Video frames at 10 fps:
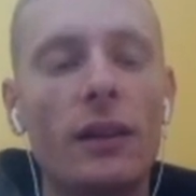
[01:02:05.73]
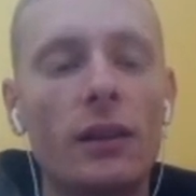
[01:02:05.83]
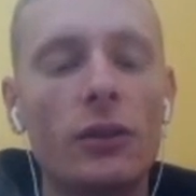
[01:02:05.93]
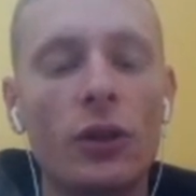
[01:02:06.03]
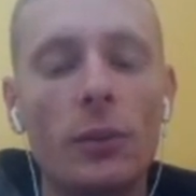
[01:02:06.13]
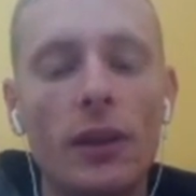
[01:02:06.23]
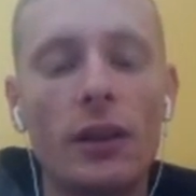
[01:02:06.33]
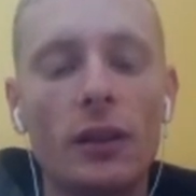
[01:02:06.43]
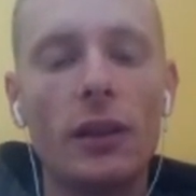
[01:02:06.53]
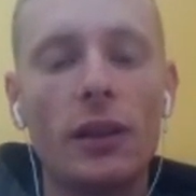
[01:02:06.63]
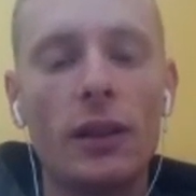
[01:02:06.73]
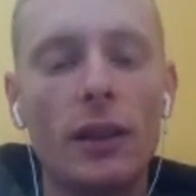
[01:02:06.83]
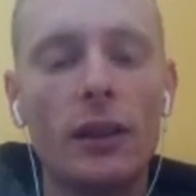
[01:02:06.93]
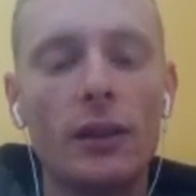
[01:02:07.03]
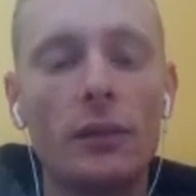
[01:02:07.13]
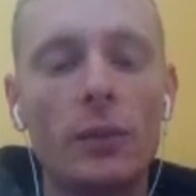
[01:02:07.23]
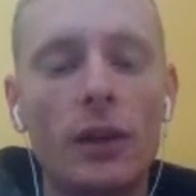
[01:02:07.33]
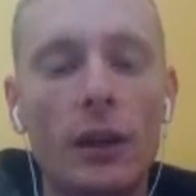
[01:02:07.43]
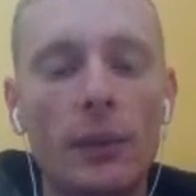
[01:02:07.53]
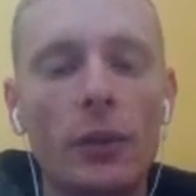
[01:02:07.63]
So normally uh,
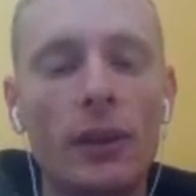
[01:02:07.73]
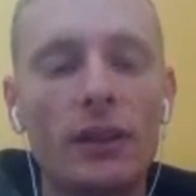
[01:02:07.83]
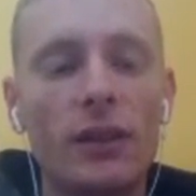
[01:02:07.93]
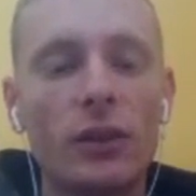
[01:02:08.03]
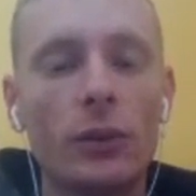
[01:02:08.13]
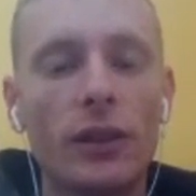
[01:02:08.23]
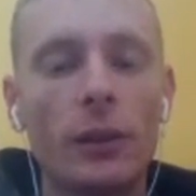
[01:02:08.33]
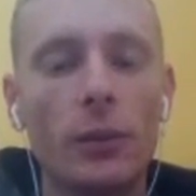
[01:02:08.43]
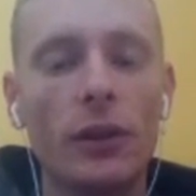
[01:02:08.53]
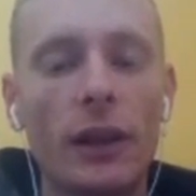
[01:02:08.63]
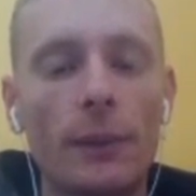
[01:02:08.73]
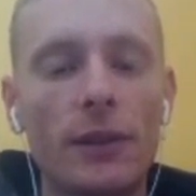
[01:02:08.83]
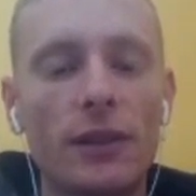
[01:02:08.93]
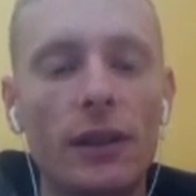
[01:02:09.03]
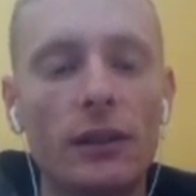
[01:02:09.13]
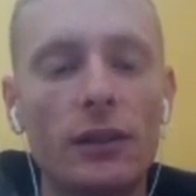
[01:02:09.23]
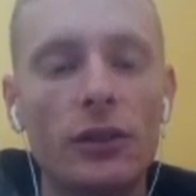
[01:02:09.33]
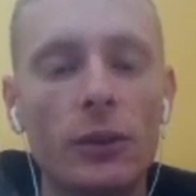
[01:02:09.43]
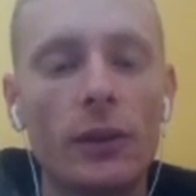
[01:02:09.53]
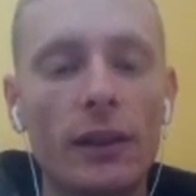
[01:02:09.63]
elemental weaknesses will double the damage dealt,
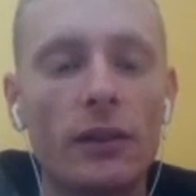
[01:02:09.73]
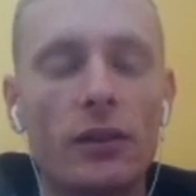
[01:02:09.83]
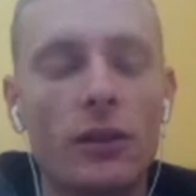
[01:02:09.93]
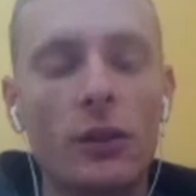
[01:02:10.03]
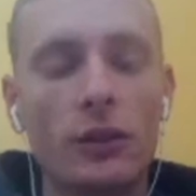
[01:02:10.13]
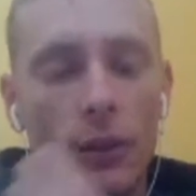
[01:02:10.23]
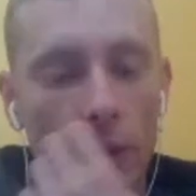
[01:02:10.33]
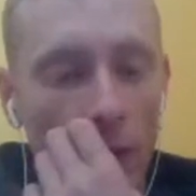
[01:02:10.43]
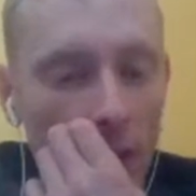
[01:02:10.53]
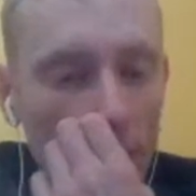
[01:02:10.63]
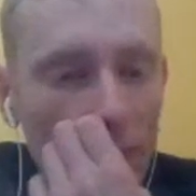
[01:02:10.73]
so that's called a critical hit.